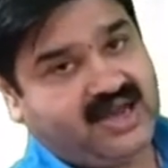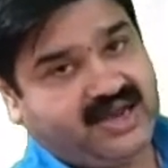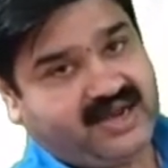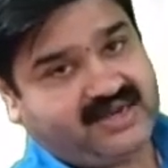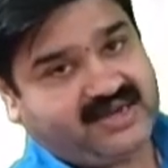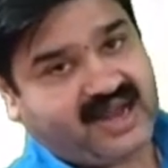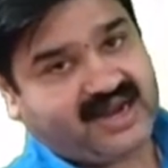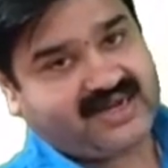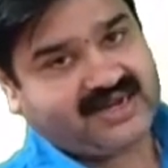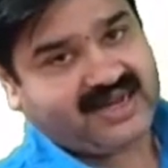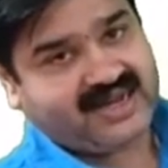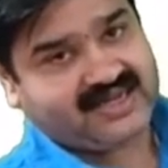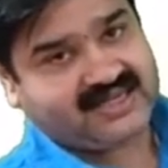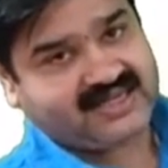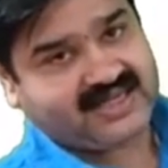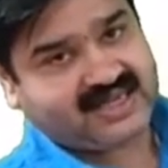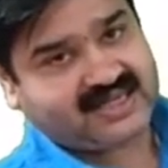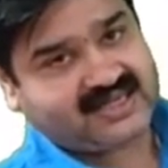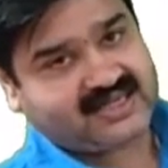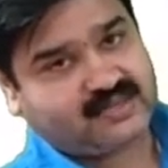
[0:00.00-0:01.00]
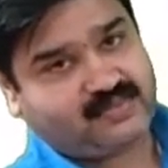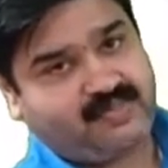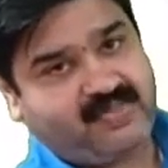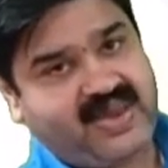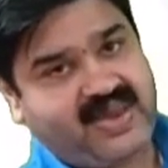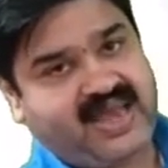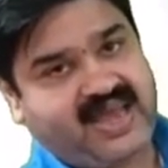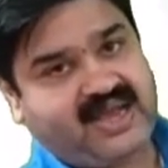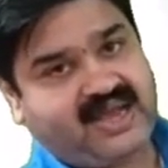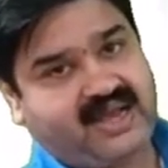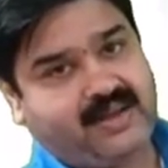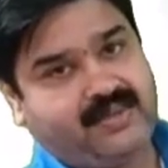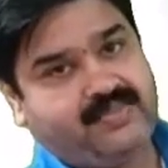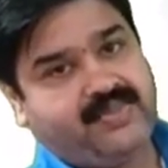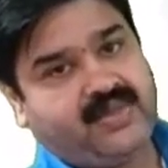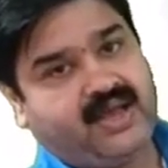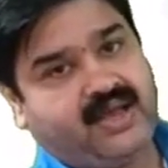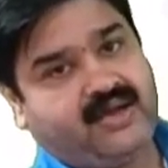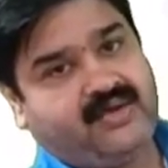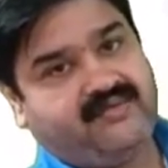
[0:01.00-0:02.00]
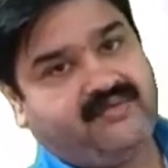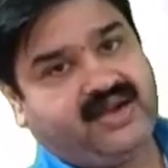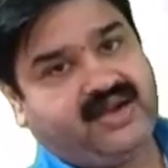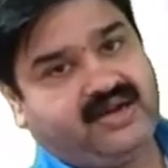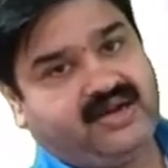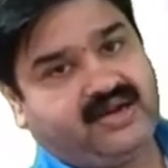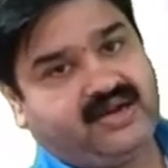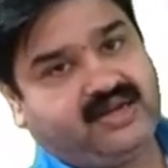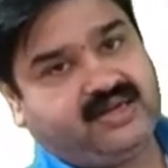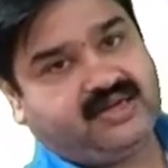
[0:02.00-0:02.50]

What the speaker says: It attains its peak when